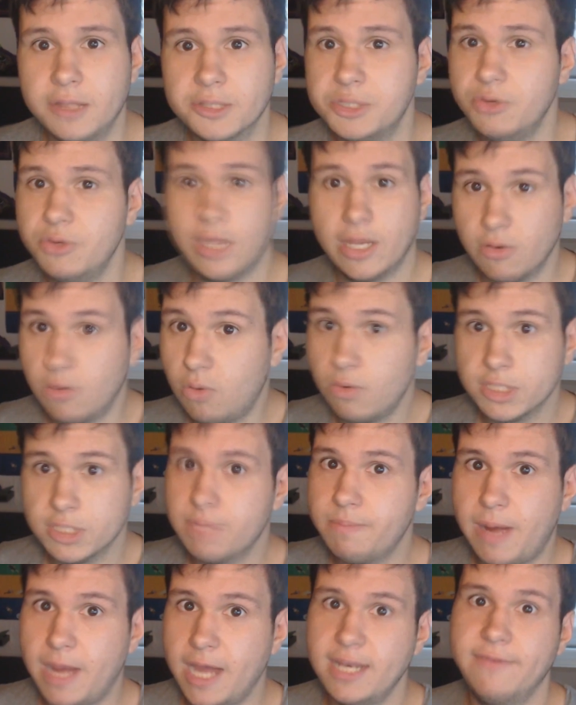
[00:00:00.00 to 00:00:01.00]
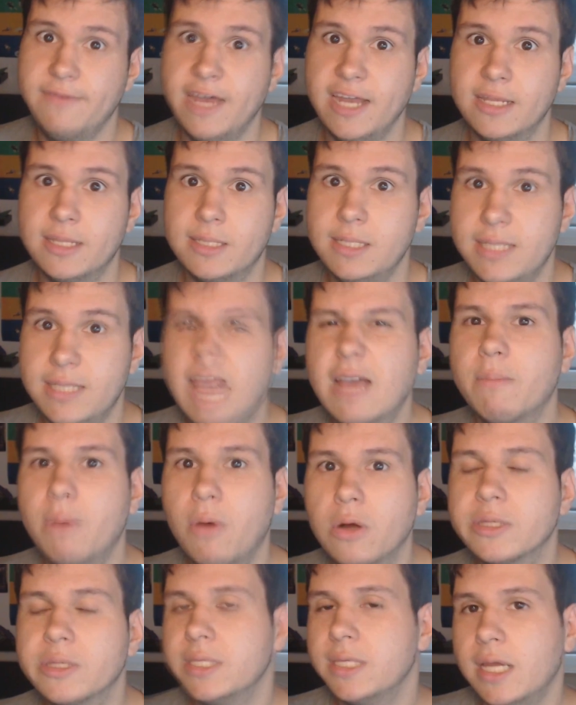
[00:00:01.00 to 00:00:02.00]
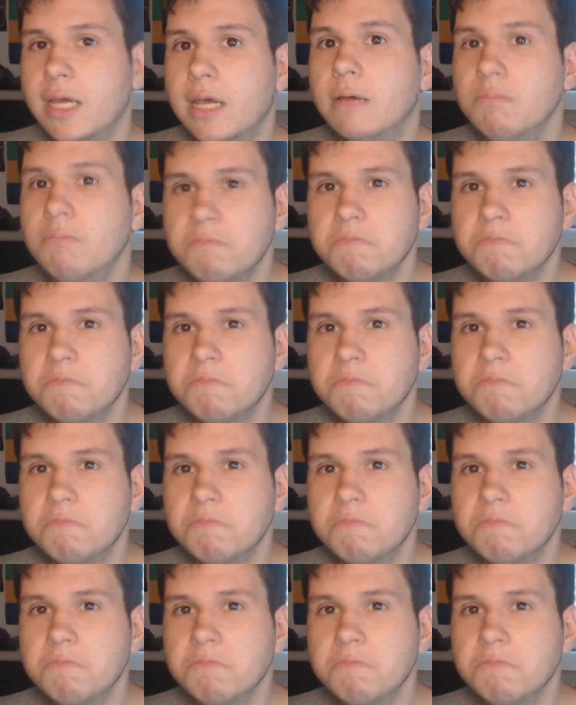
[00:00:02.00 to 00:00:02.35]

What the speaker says: You can also buy the Vanity Deck Box there.